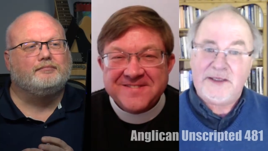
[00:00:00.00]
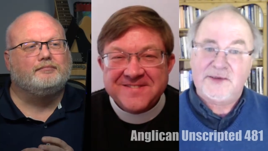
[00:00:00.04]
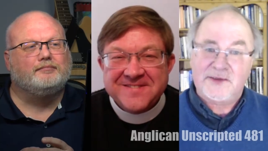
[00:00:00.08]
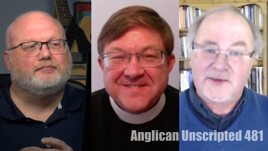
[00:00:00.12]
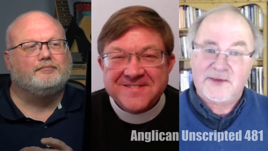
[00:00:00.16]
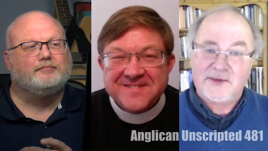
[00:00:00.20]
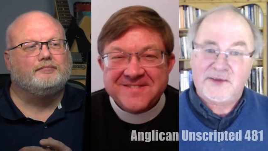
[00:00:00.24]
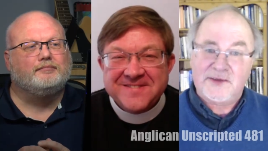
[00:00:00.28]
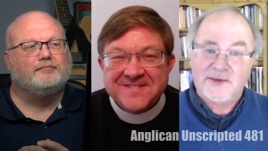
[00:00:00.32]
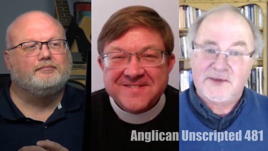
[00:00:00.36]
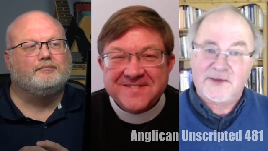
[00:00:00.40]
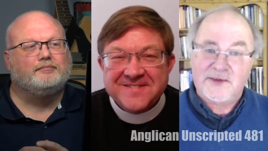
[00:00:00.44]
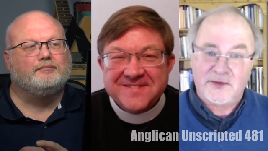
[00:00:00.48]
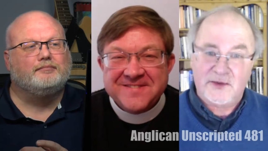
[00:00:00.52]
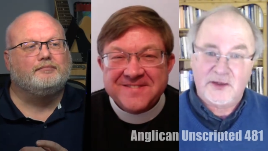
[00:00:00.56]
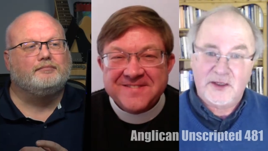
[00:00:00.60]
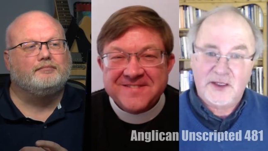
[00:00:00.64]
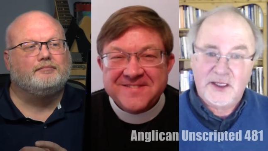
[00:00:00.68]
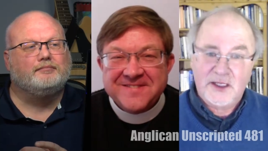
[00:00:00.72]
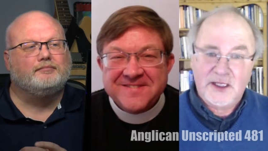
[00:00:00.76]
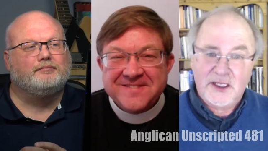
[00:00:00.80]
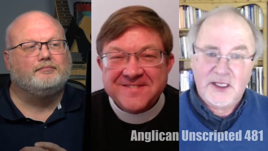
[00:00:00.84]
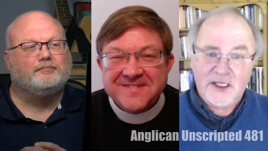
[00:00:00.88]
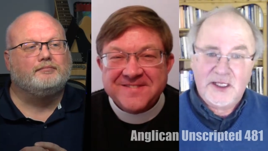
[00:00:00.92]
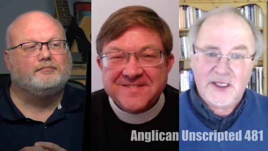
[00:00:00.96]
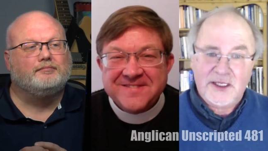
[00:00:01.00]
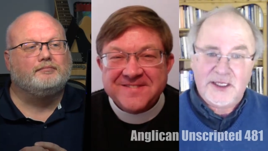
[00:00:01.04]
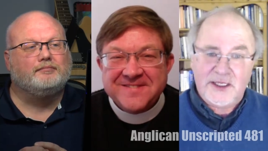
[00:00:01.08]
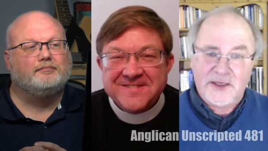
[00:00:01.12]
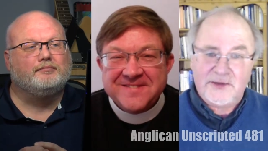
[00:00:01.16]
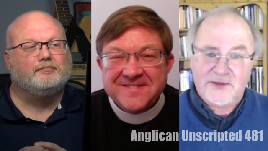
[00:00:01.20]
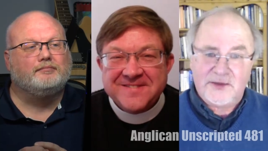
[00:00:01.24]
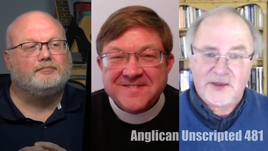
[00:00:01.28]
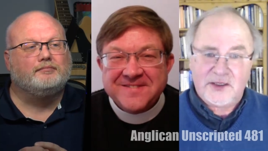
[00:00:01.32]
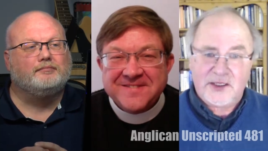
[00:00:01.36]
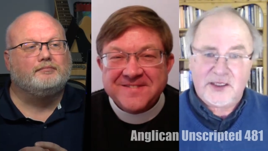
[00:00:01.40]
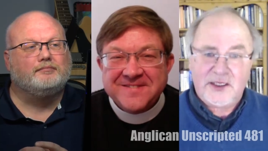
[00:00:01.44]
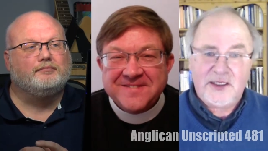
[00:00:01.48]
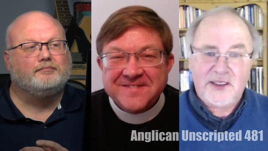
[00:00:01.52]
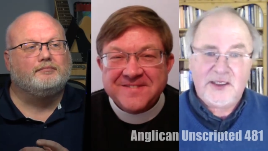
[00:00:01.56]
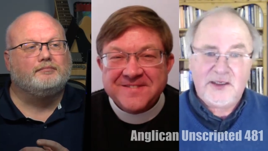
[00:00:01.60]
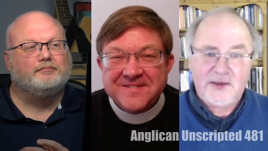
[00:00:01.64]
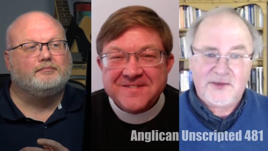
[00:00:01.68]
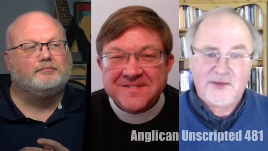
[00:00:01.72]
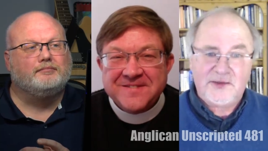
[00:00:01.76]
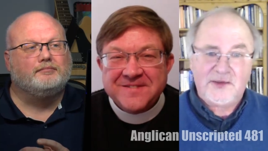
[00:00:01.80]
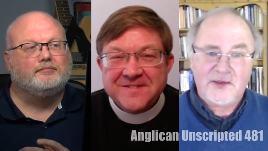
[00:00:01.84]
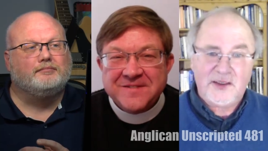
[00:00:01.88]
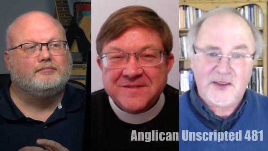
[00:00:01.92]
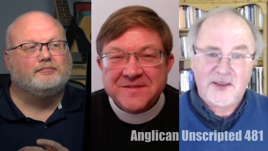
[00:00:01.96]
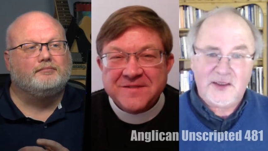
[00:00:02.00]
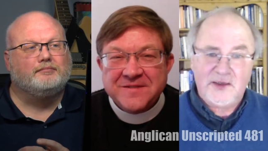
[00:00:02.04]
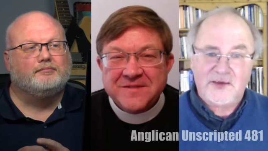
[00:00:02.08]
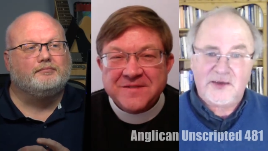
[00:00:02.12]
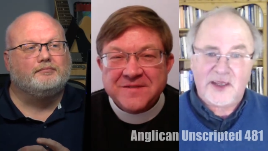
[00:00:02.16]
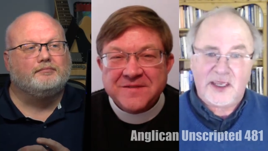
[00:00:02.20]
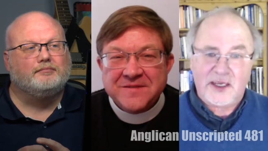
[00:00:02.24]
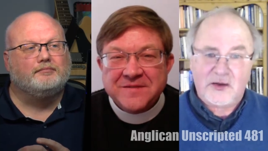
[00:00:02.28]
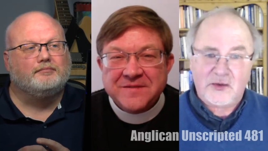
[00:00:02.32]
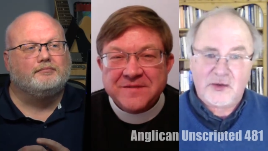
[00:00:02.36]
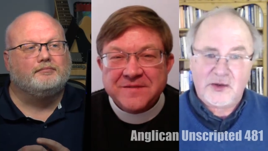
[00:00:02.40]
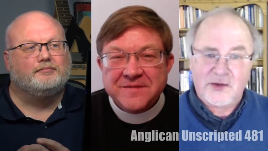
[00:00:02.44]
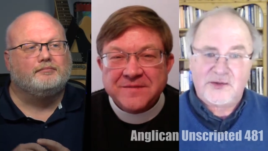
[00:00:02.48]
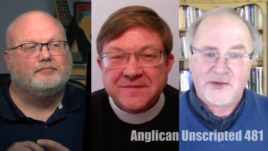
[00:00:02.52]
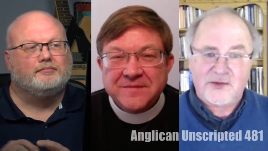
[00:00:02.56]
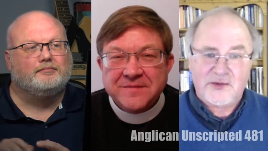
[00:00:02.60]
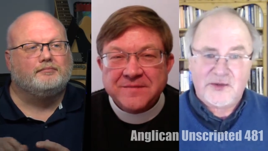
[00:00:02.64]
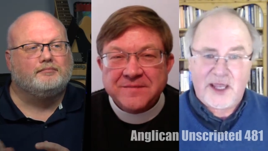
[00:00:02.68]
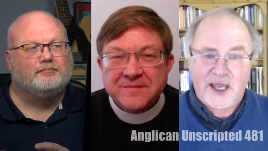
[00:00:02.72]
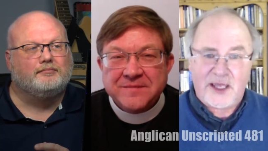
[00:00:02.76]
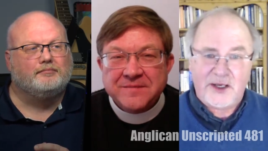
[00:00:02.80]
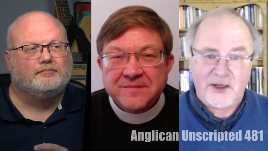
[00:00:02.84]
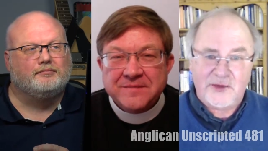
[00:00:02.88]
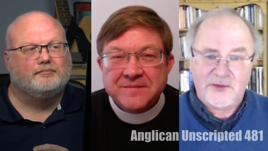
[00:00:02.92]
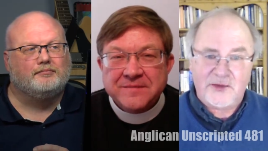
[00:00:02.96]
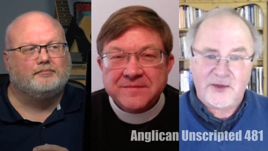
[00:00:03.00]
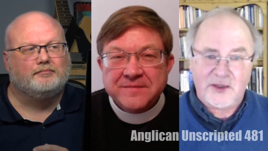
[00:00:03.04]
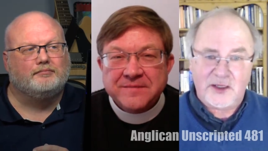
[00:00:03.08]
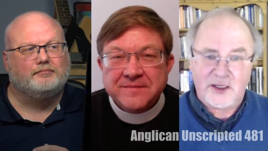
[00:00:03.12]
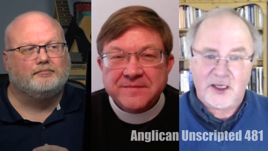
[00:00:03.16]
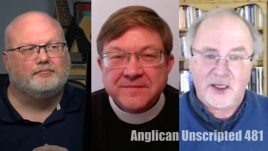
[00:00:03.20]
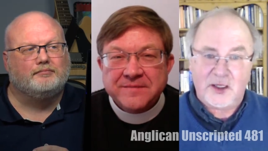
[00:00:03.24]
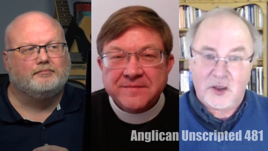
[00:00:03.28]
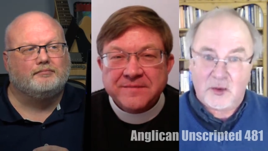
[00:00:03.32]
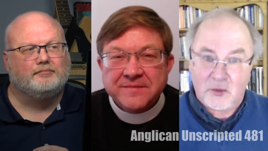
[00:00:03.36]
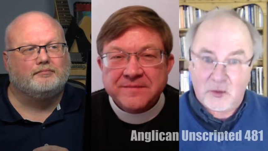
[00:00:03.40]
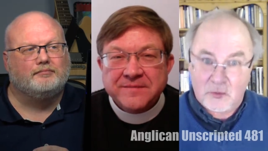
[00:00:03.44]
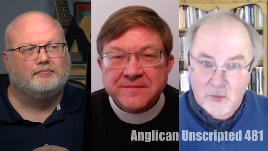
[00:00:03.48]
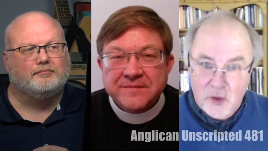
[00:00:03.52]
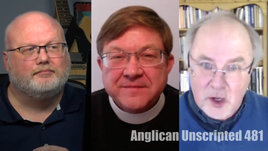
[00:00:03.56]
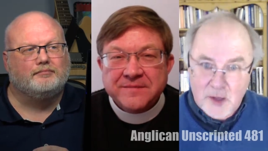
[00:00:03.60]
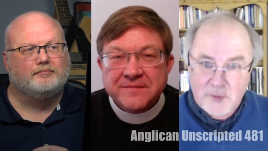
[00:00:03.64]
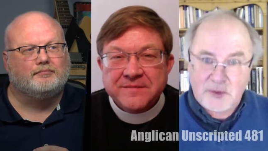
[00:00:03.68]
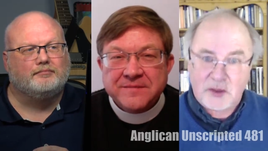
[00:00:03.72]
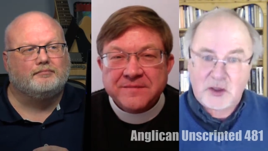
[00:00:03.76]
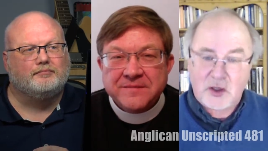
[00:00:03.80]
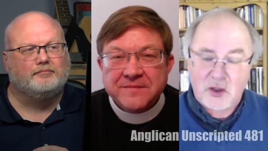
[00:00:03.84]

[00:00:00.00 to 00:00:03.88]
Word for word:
Speaker 1: he said it, is that he sees a Christianity and a Roman